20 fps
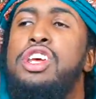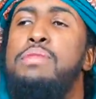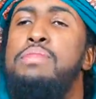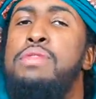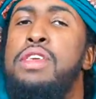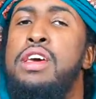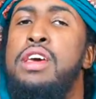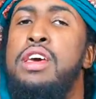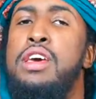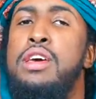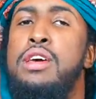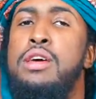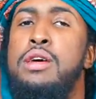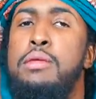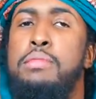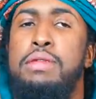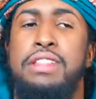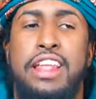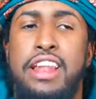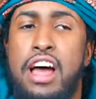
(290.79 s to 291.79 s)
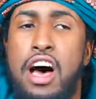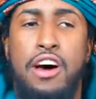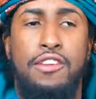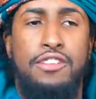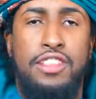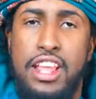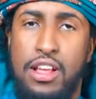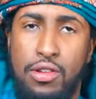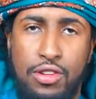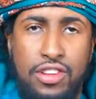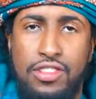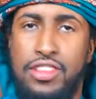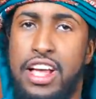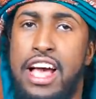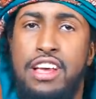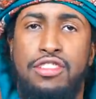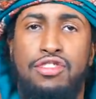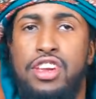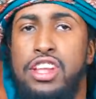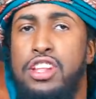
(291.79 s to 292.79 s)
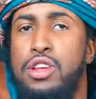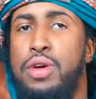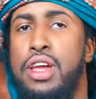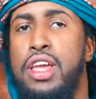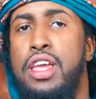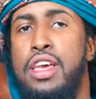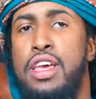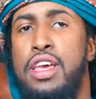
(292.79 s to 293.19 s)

him, but then after that it will just die out straight away.